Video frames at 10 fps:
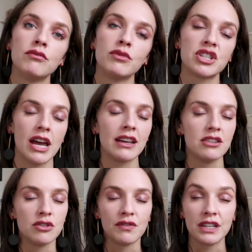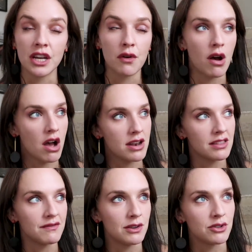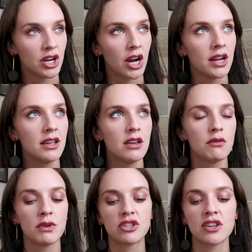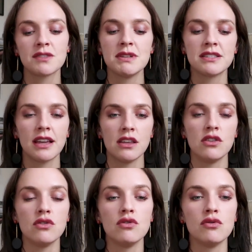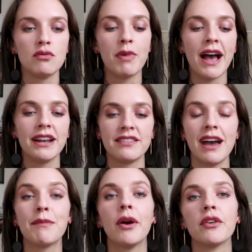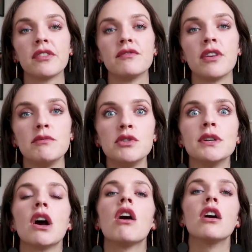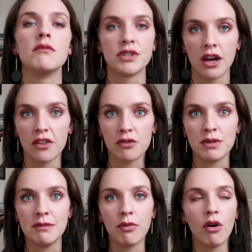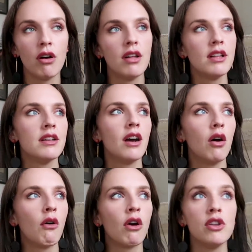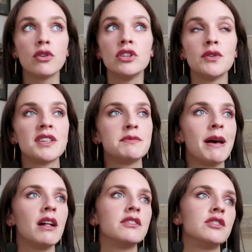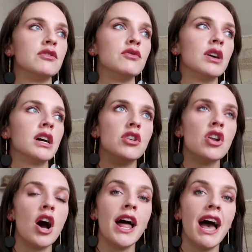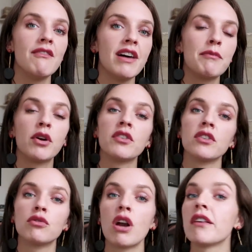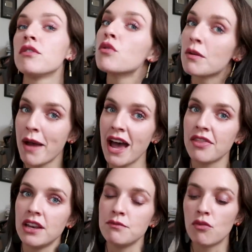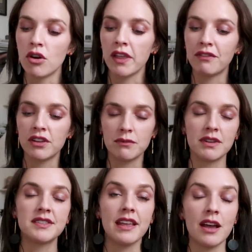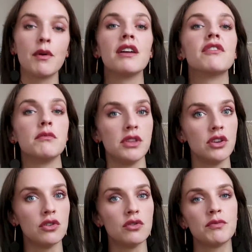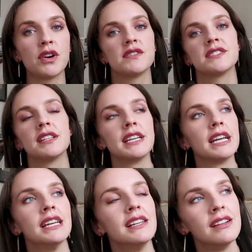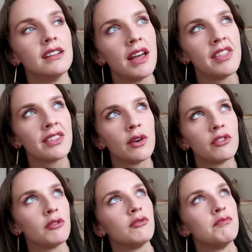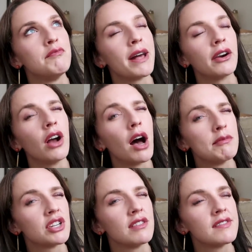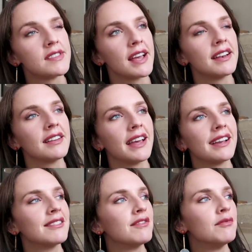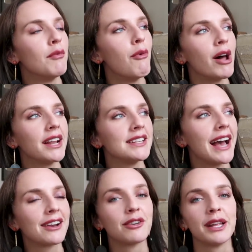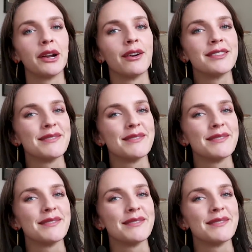which I can do a video on in the future, which just means that you bind that person from doing harm to other people. Or you can do a spell to not have that person cross your path anymore, like for them to stay away from you personally. I think those are better options than like wanting to actually hurt